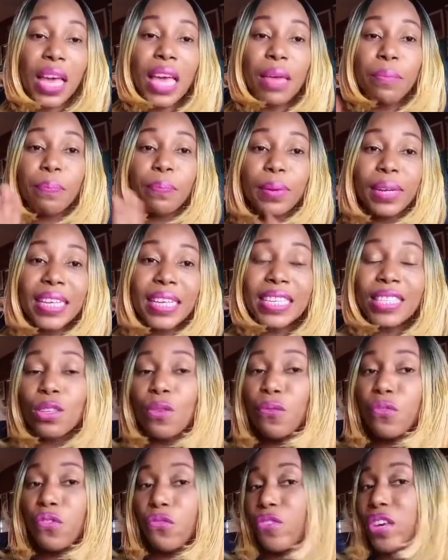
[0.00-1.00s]
and please
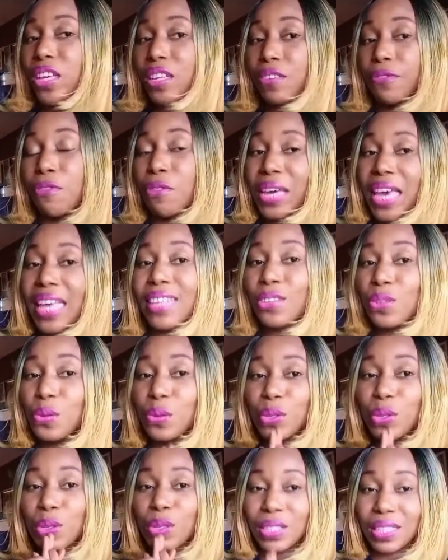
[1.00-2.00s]
don't forget to
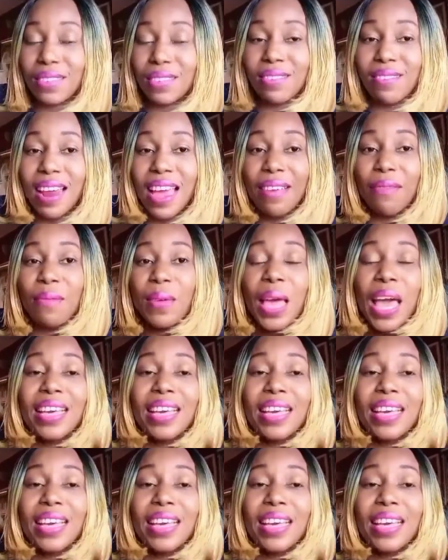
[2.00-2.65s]
subscribe.